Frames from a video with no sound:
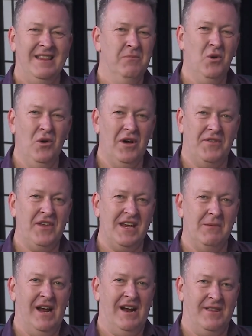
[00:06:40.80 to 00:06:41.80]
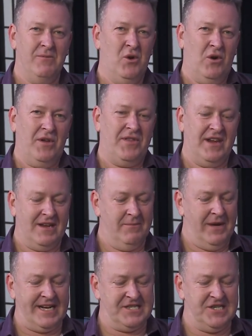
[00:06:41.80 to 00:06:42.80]
The more I think about it, the more I think
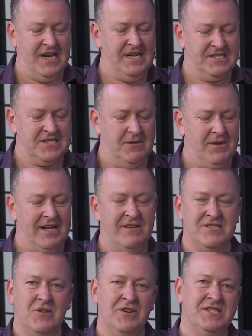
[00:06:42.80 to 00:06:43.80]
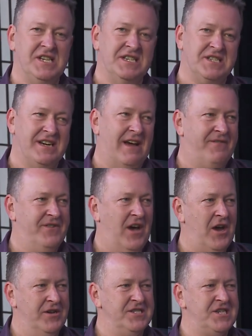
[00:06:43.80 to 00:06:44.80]
it makes sense. I mean, as long as there's enough
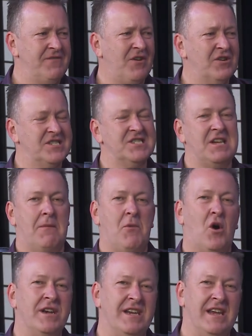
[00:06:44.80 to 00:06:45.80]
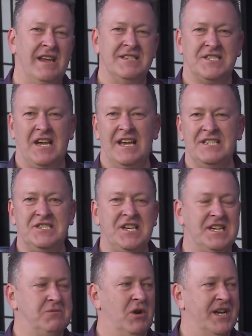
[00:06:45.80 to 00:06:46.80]
notice, you've got some idea, say,
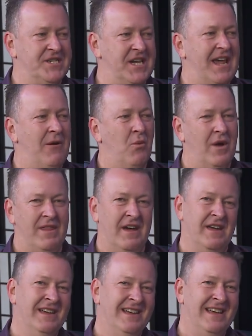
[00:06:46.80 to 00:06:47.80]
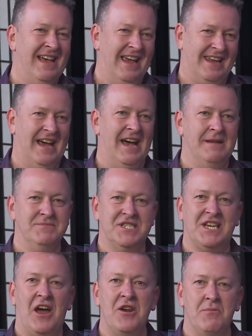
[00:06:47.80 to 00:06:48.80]
six weeks out, whether a
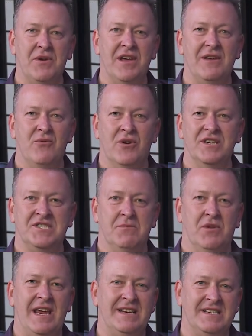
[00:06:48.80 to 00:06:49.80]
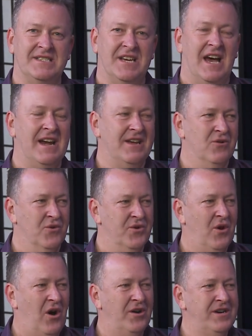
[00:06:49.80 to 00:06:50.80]
game's going to be reasonably entertaining or
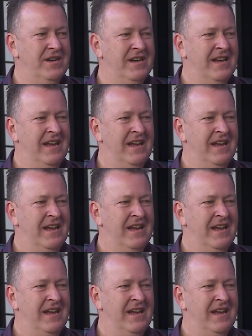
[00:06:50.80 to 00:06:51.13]
not.